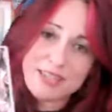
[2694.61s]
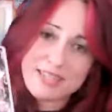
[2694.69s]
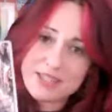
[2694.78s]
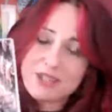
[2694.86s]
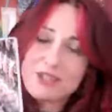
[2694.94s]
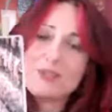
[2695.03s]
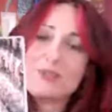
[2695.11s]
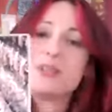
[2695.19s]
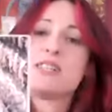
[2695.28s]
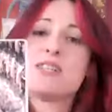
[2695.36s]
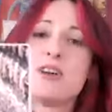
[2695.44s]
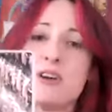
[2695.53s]
into your
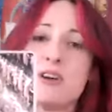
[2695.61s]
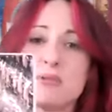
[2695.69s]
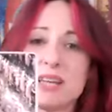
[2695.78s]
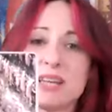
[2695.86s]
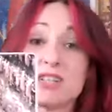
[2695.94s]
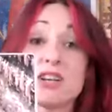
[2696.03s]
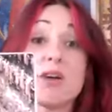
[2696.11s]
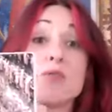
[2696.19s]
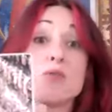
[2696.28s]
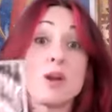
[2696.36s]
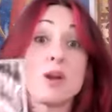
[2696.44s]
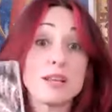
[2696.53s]
eternal nature,
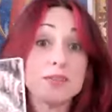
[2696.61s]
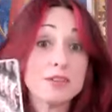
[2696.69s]
running